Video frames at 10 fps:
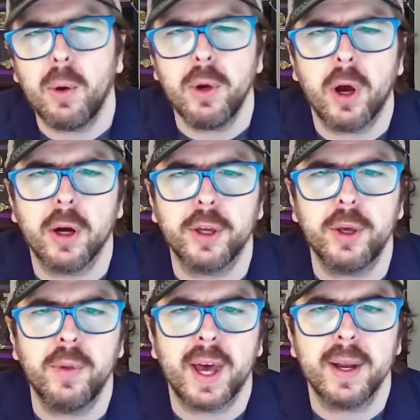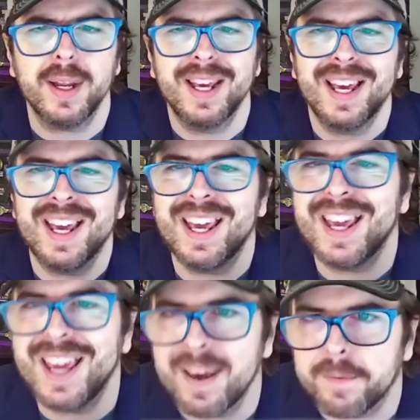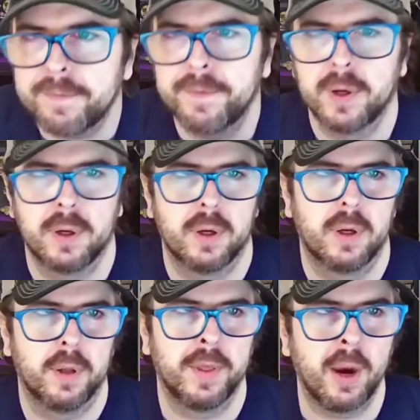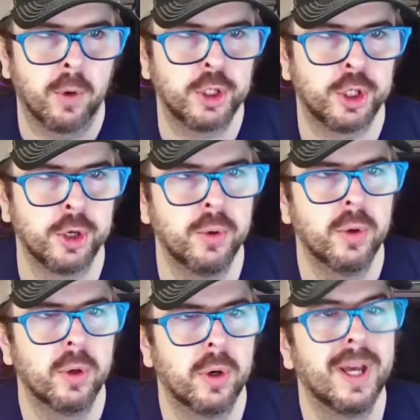I would argue that if that were true,